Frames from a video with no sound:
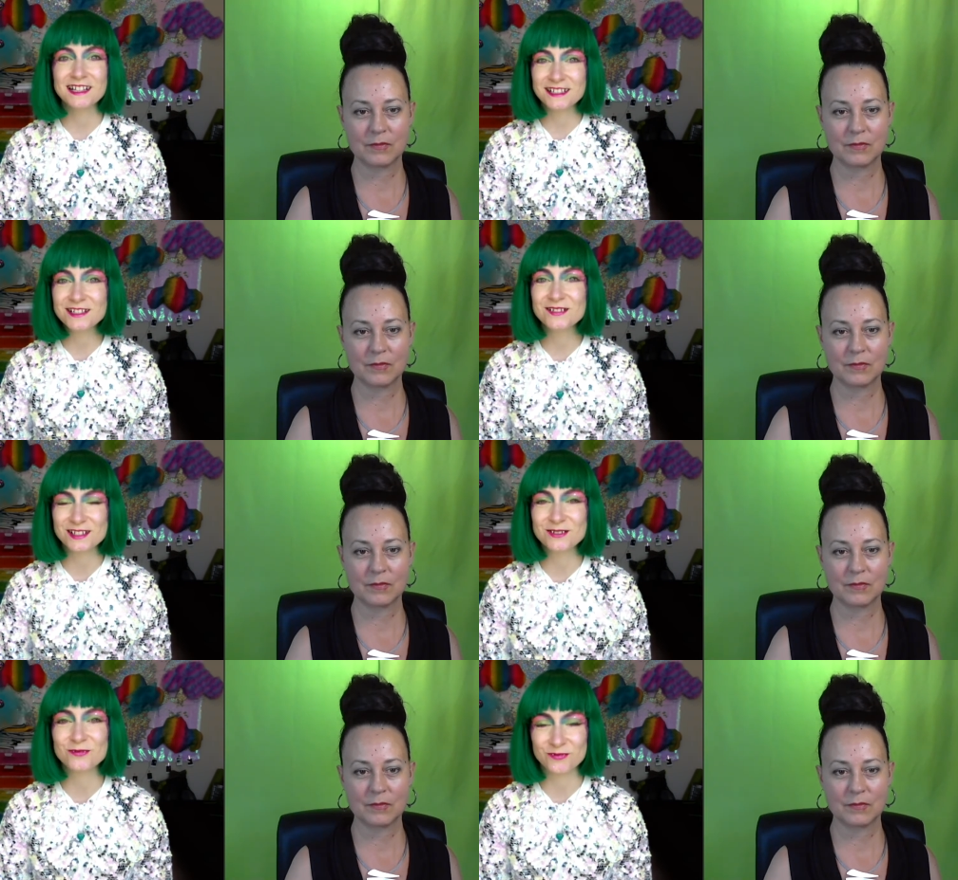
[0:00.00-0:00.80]
Speaker 1: getting
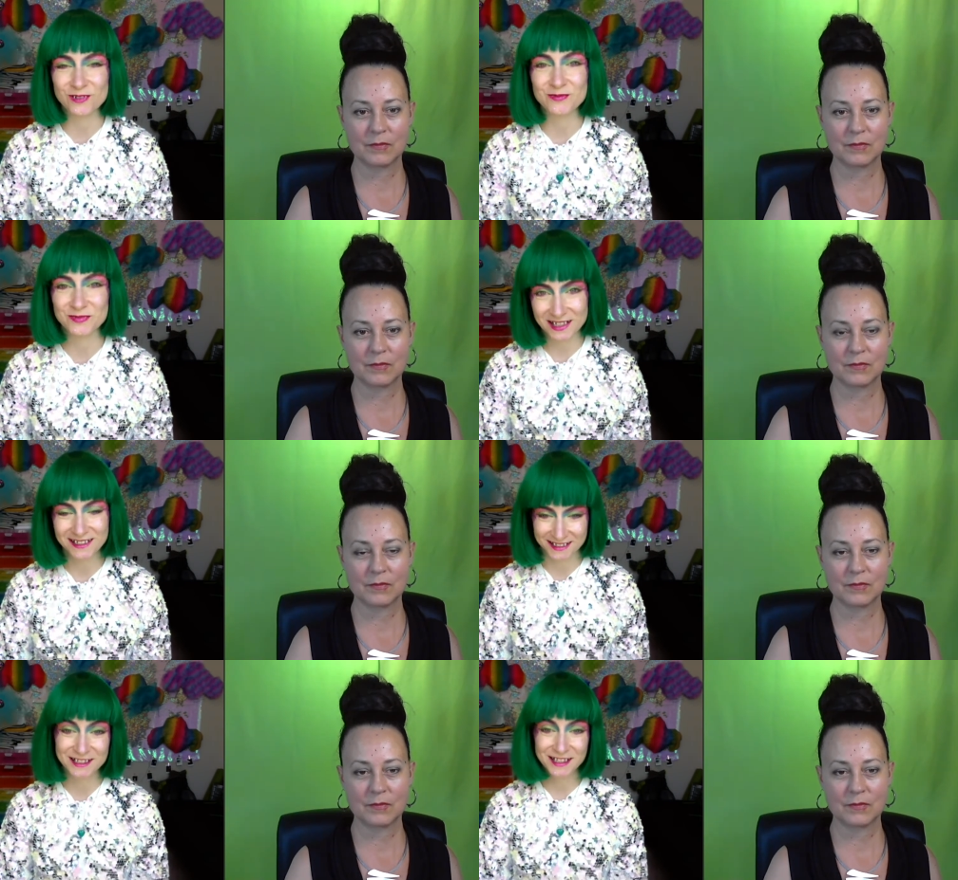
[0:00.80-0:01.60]
used to for
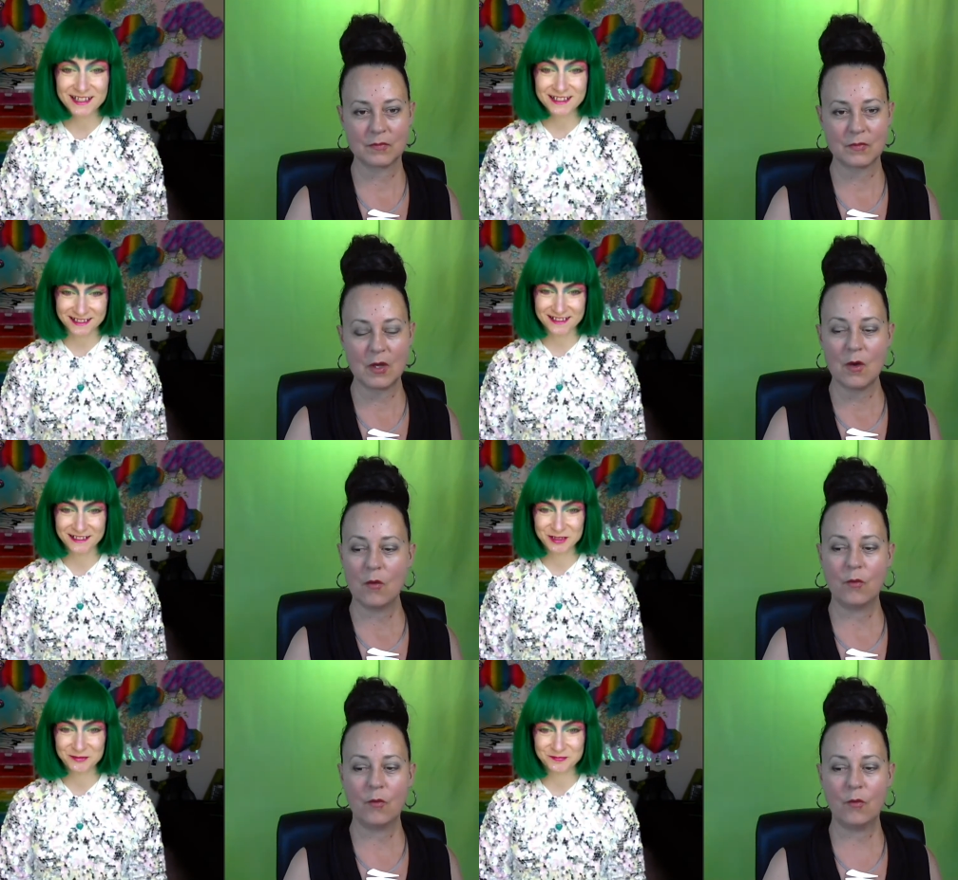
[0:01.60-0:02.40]
me. Yes.
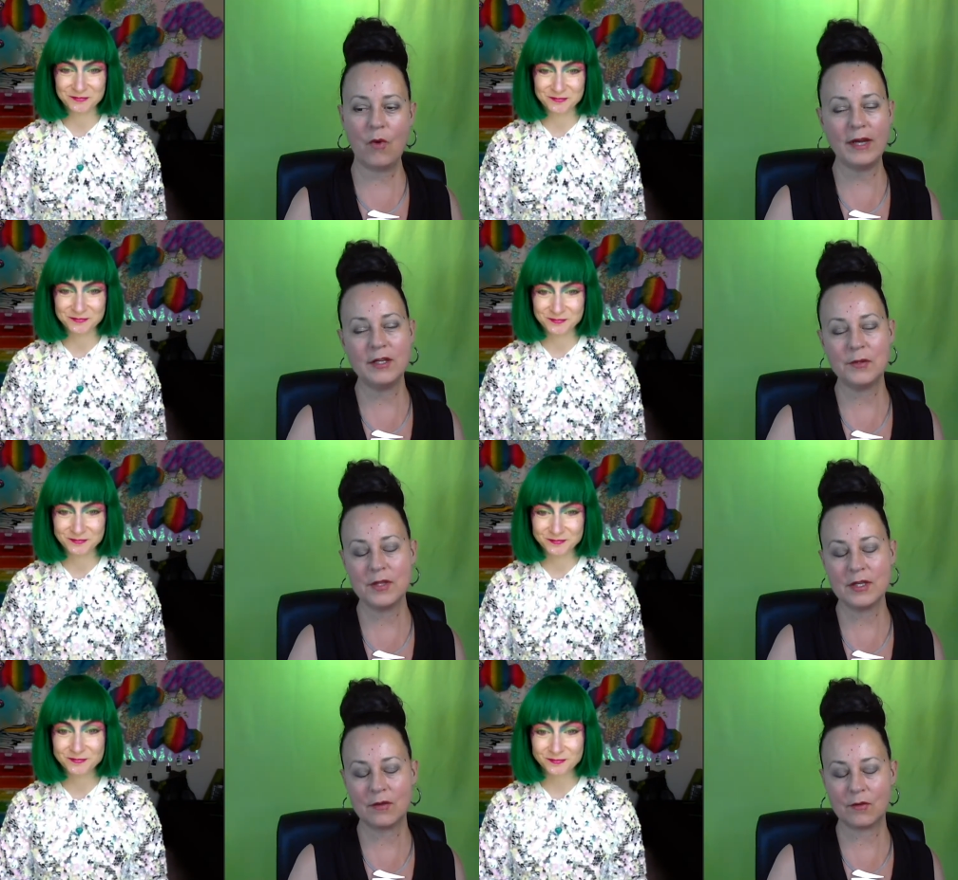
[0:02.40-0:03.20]
Speaker 2: Why do you
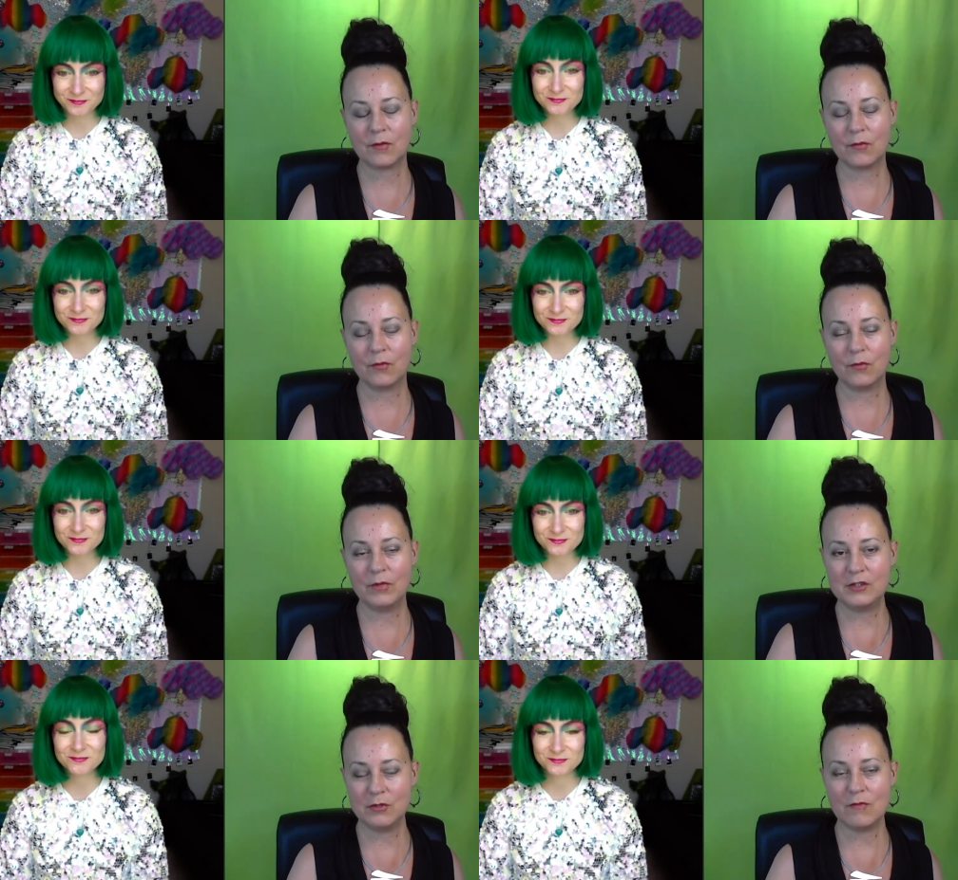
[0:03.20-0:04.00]
think
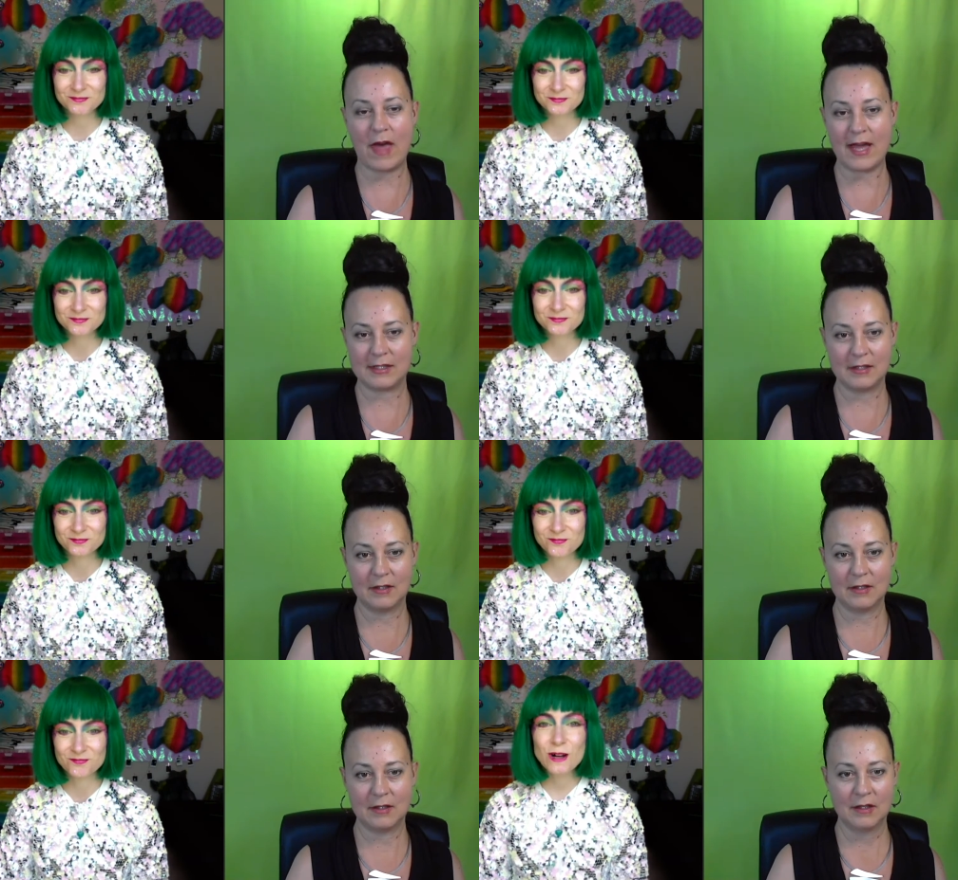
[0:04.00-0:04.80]
we do that?
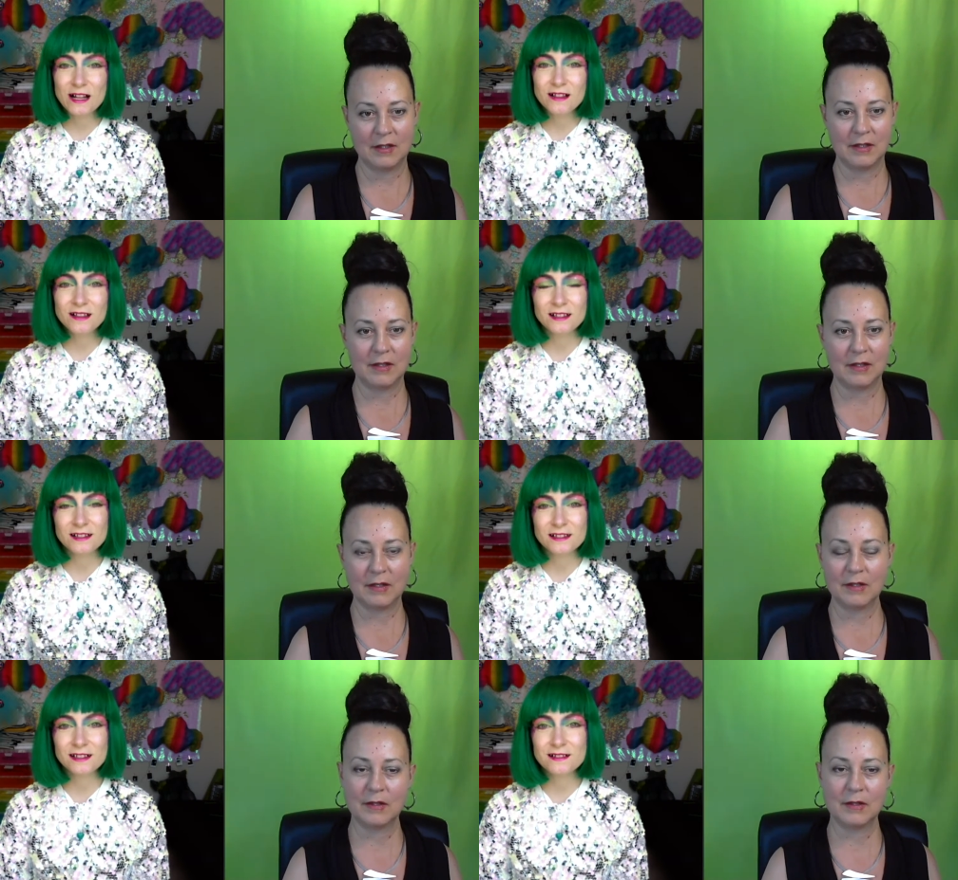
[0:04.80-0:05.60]
Speaker 1: Well,
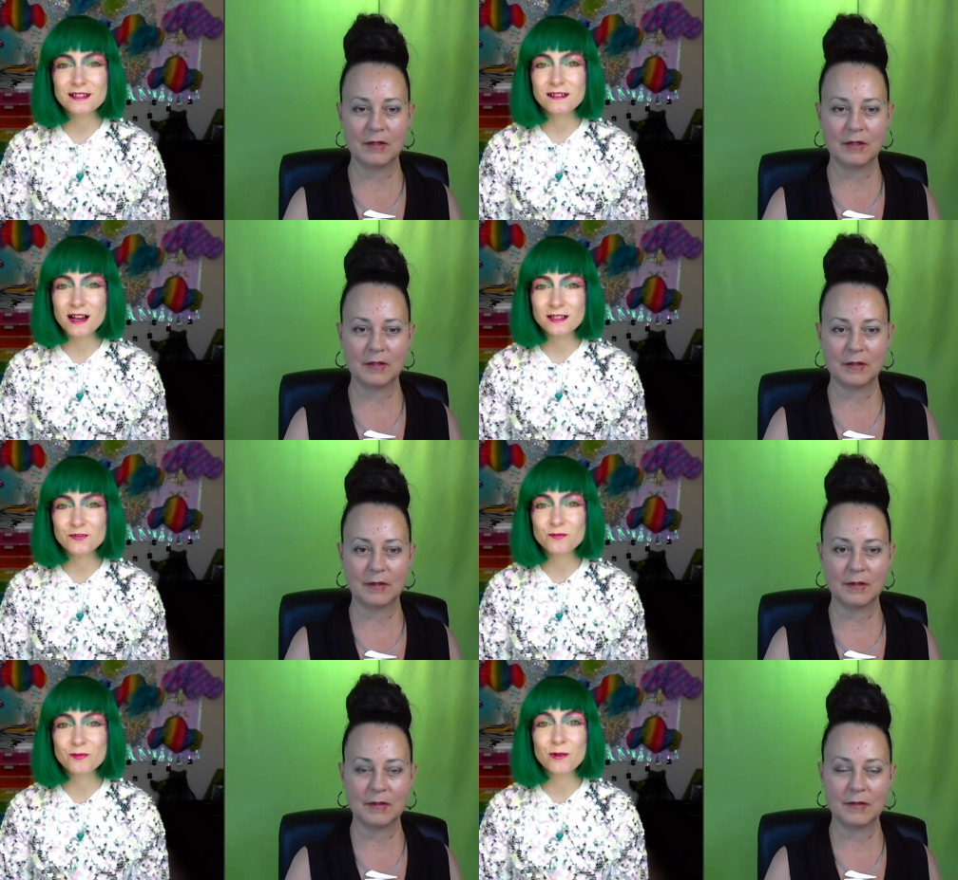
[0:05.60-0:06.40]
there is a
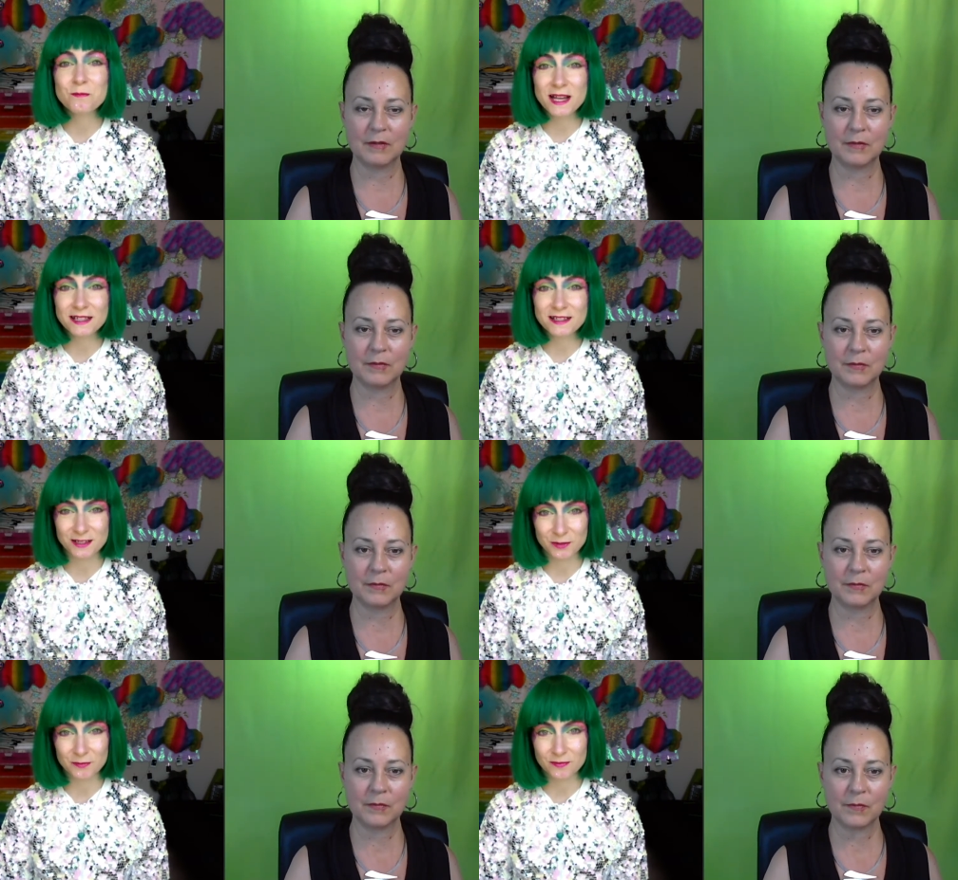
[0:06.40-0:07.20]
lot of
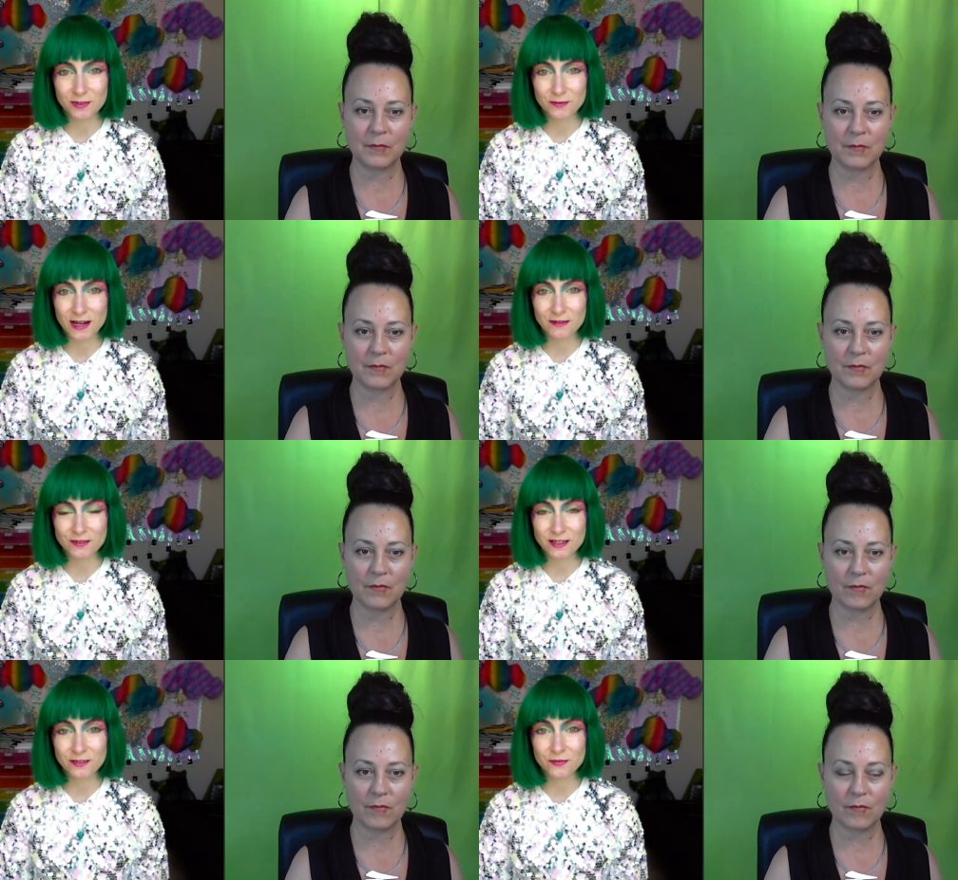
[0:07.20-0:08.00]
momentum
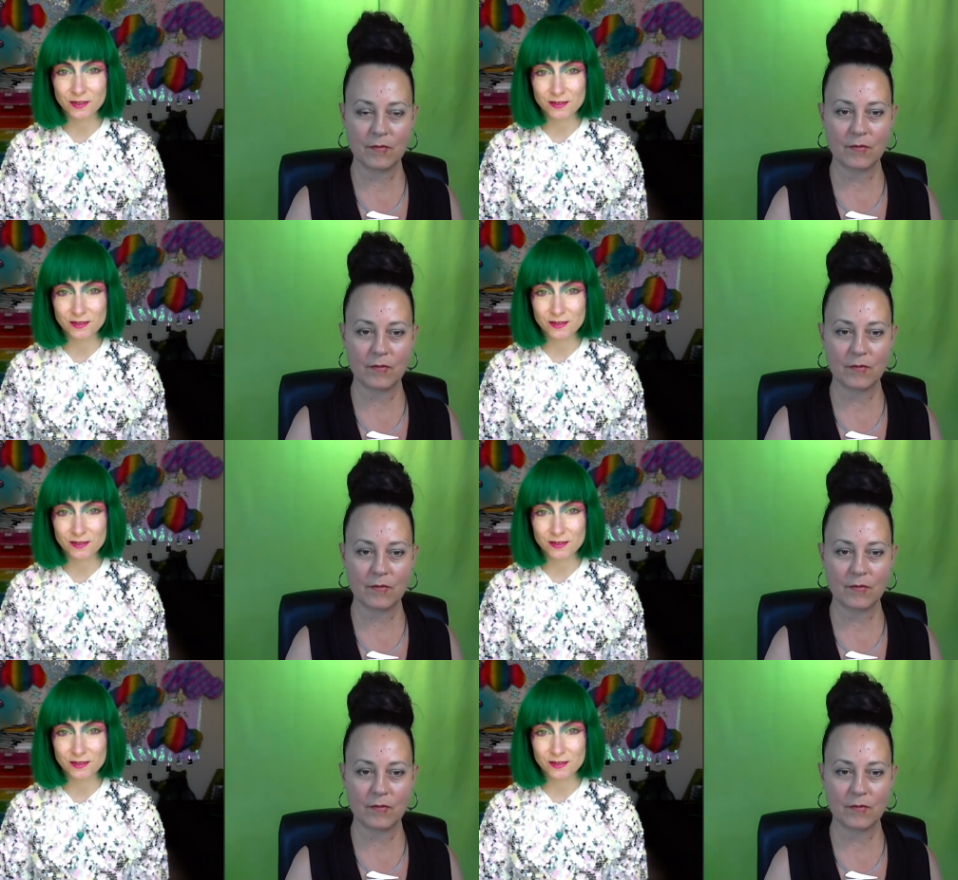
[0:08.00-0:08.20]
around it,